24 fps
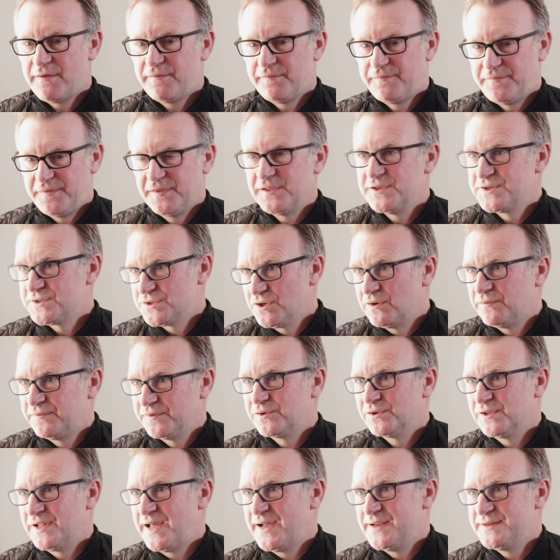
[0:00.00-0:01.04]

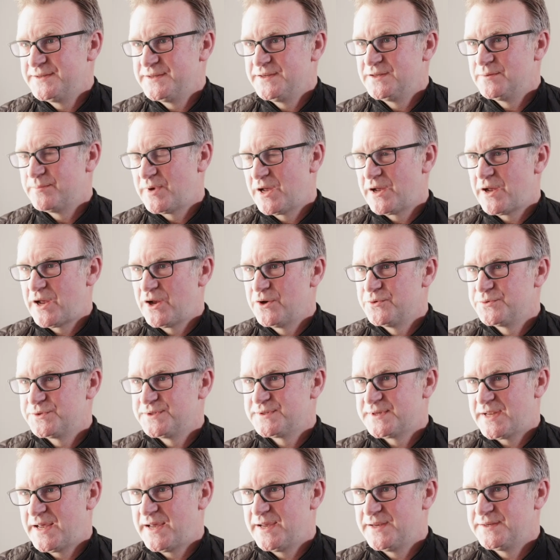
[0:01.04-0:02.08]
philosophical idea about how
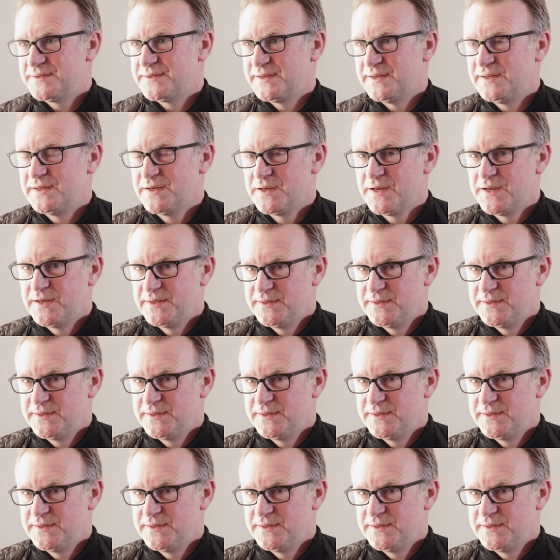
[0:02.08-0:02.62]
society